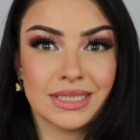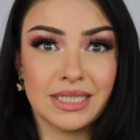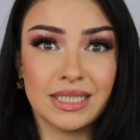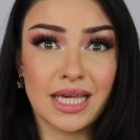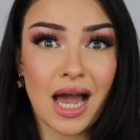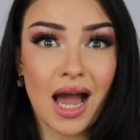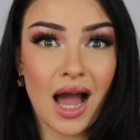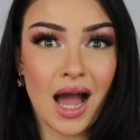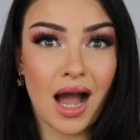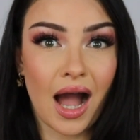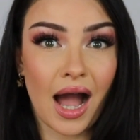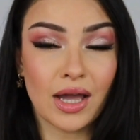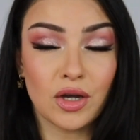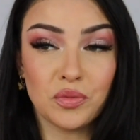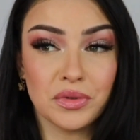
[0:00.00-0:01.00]
yeah,
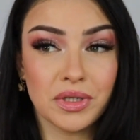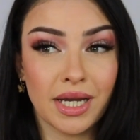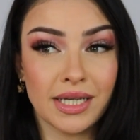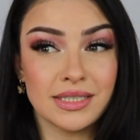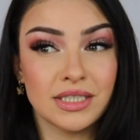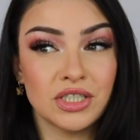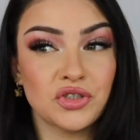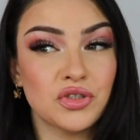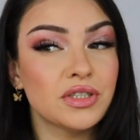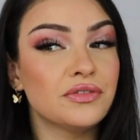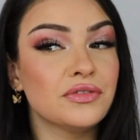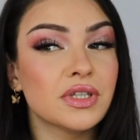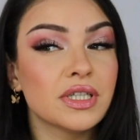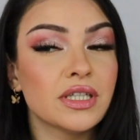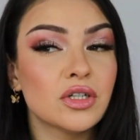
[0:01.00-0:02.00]
I hope you guys enjoy the
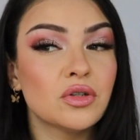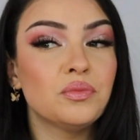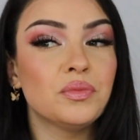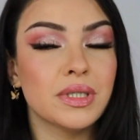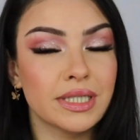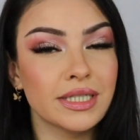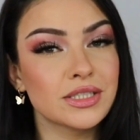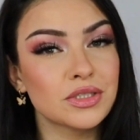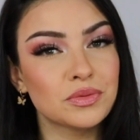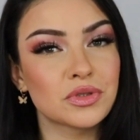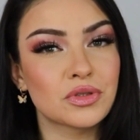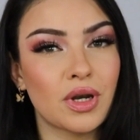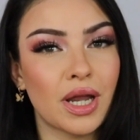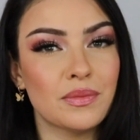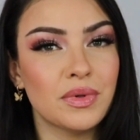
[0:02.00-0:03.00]
video. Please
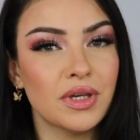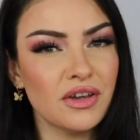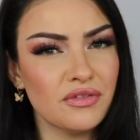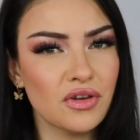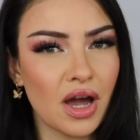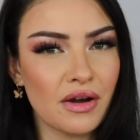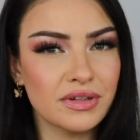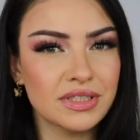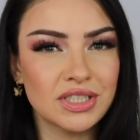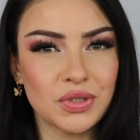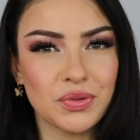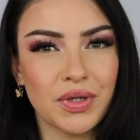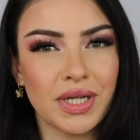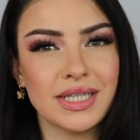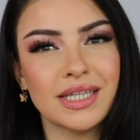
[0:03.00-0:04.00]
subscribe if you haven't
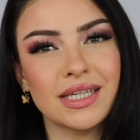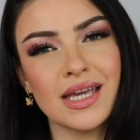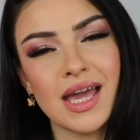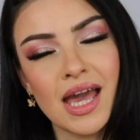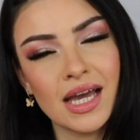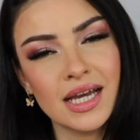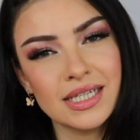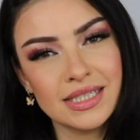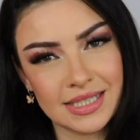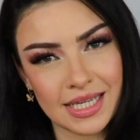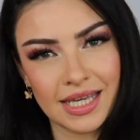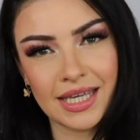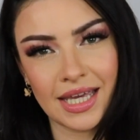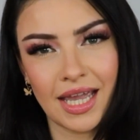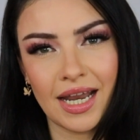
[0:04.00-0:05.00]
already.
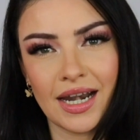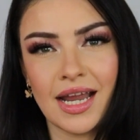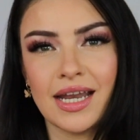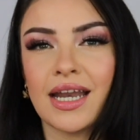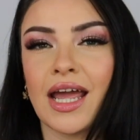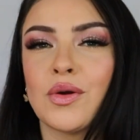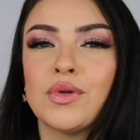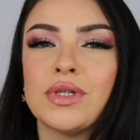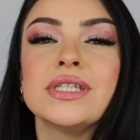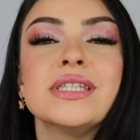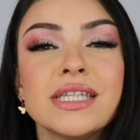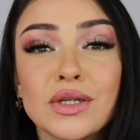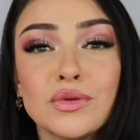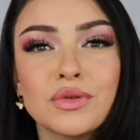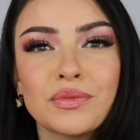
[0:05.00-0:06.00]
Take care, and I will
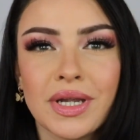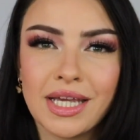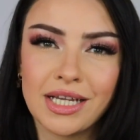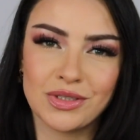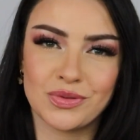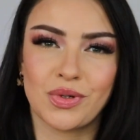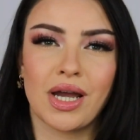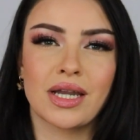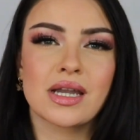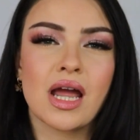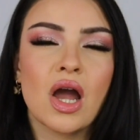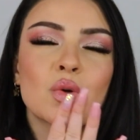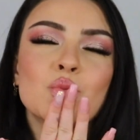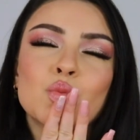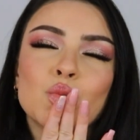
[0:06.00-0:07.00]
see you in my next one.
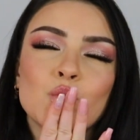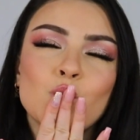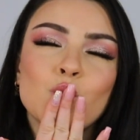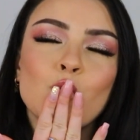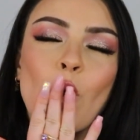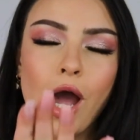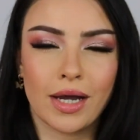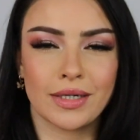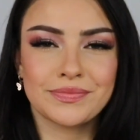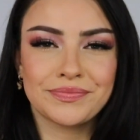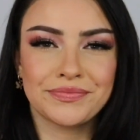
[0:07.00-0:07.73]
Mwah.